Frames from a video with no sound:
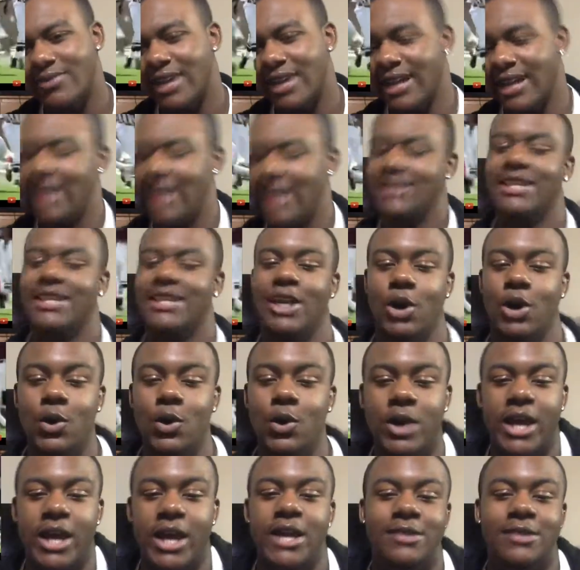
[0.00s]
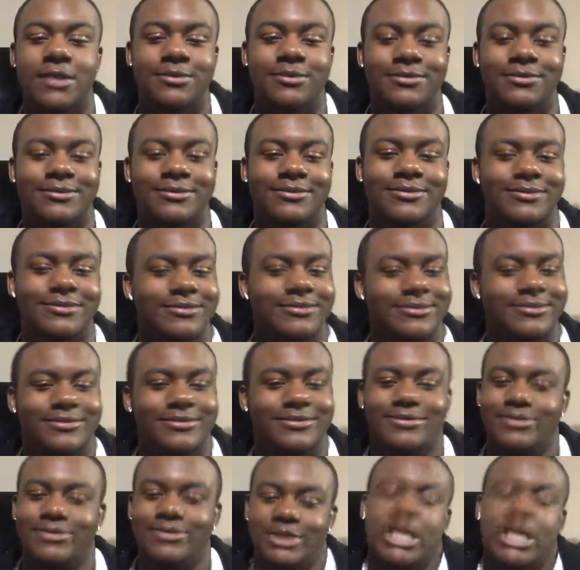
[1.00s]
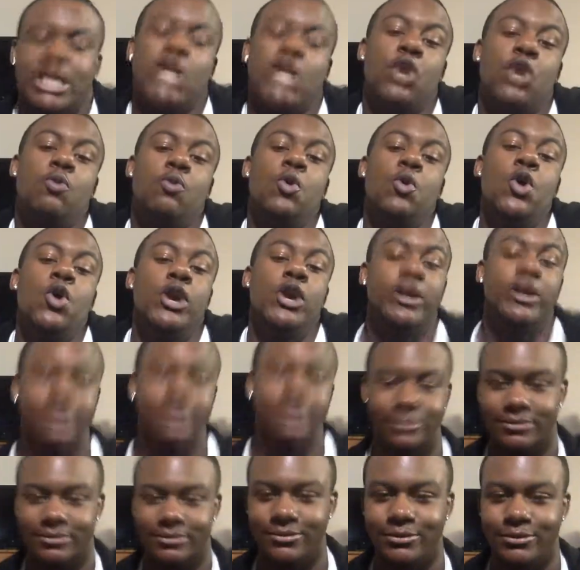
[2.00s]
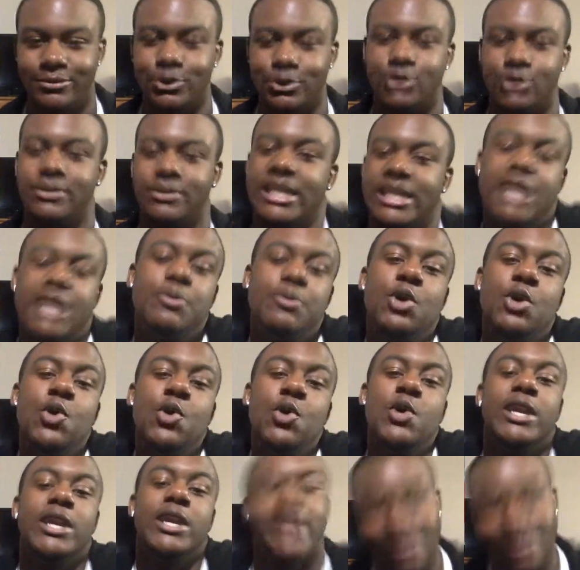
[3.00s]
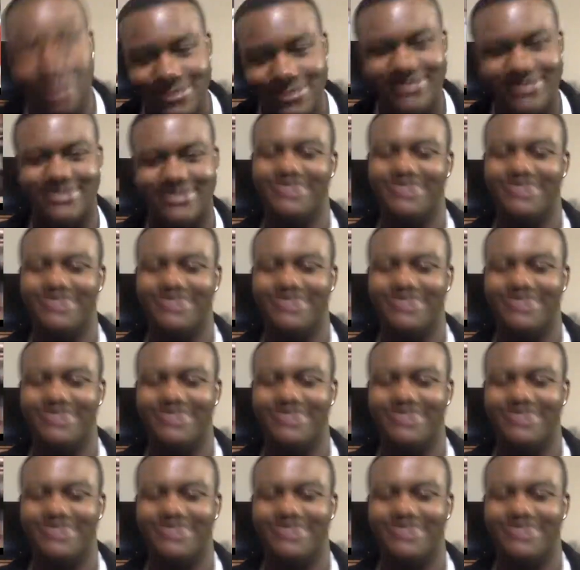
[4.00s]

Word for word: And I said, okay, say no more. Keep doing it.